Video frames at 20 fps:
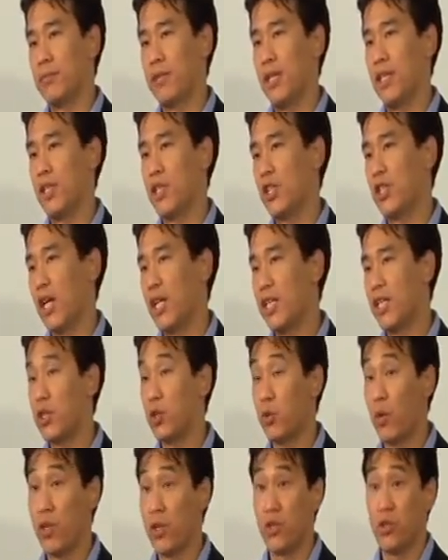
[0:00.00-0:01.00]
and the Chinese
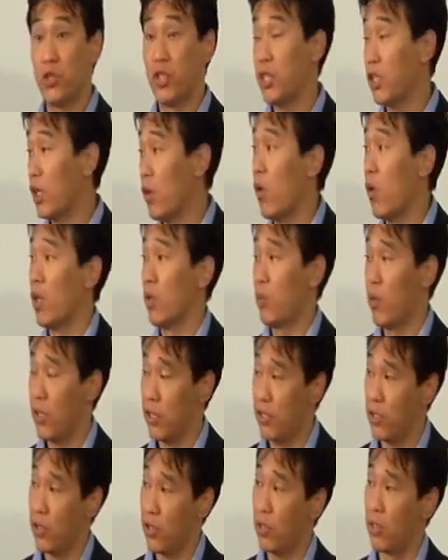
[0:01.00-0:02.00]
traders didn't go all the way
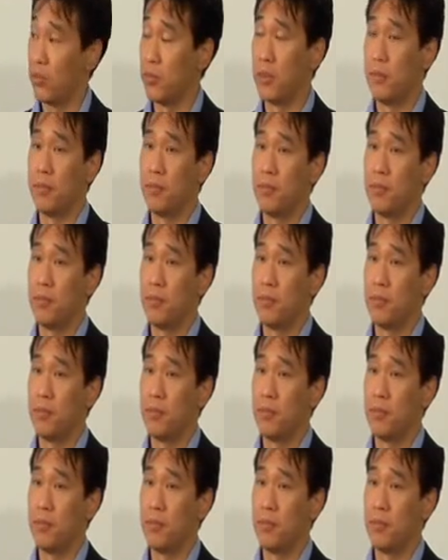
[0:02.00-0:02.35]
to Europe.